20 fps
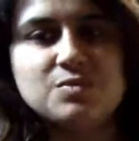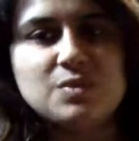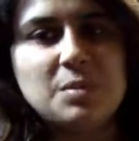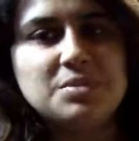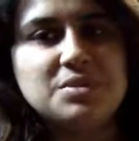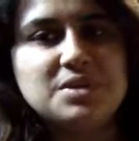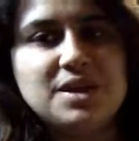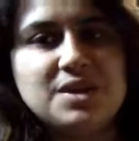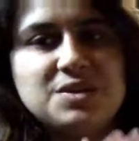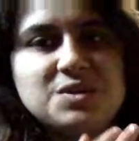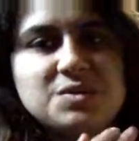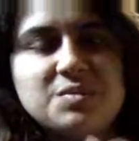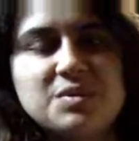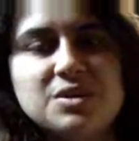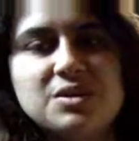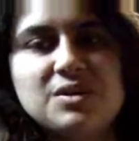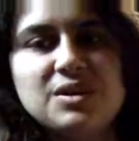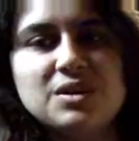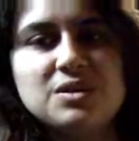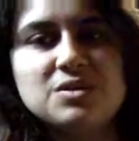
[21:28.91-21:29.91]
but like those are
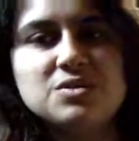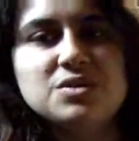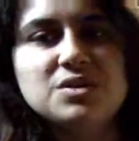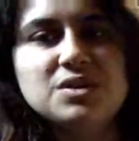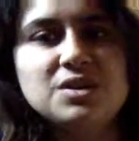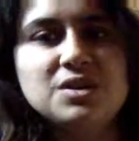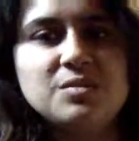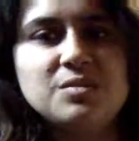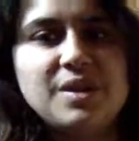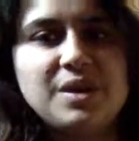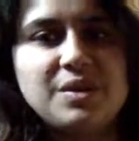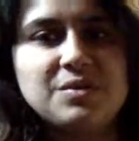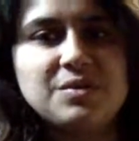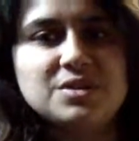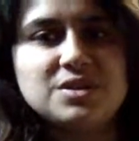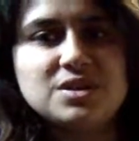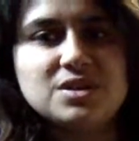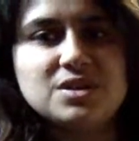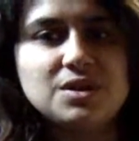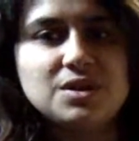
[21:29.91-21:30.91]
your main ones to go
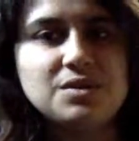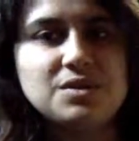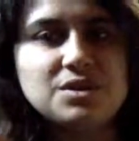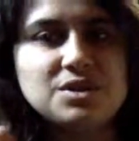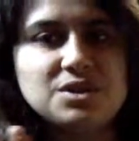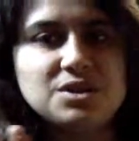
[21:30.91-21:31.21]
into your